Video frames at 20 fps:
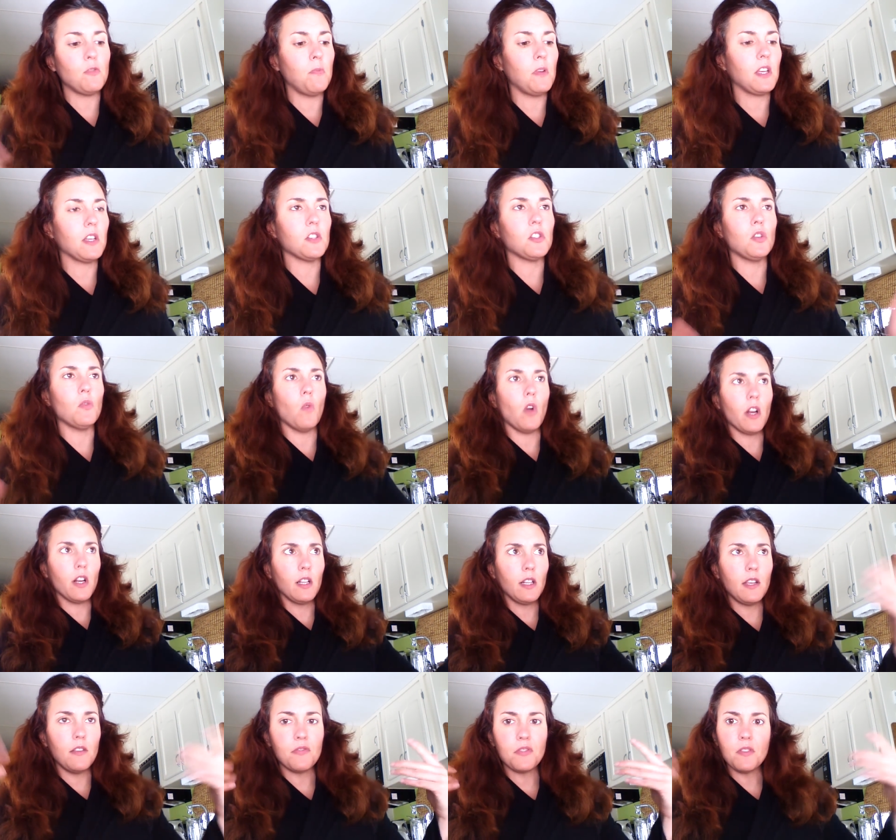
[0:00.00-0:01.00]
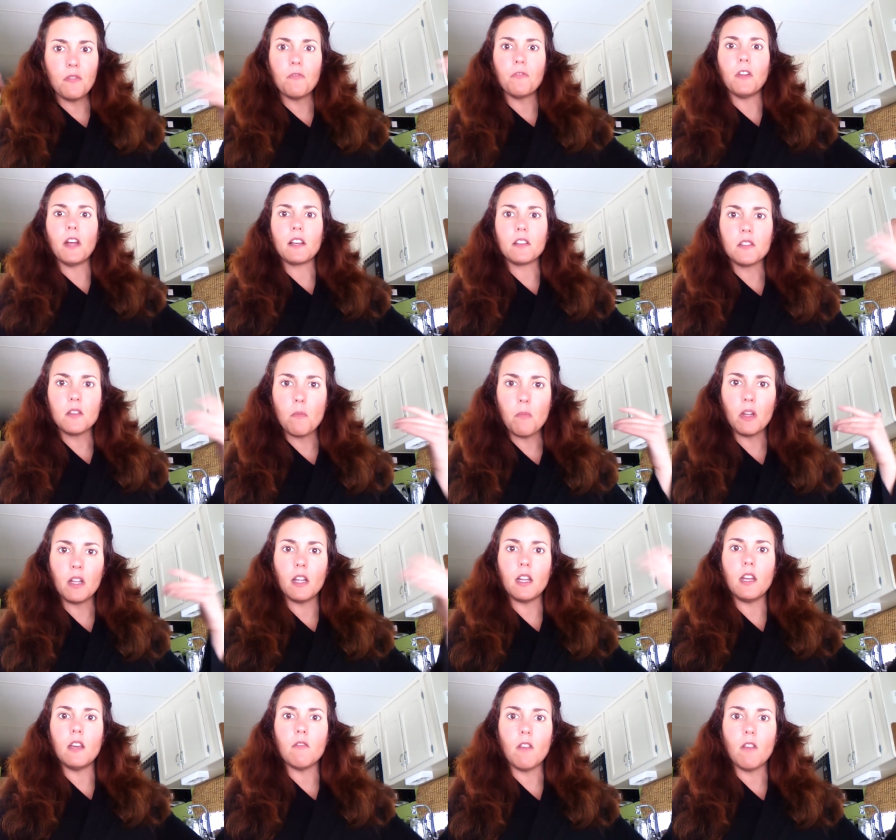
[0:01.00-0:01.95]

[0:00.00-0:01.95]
because you want to leave some flexibility,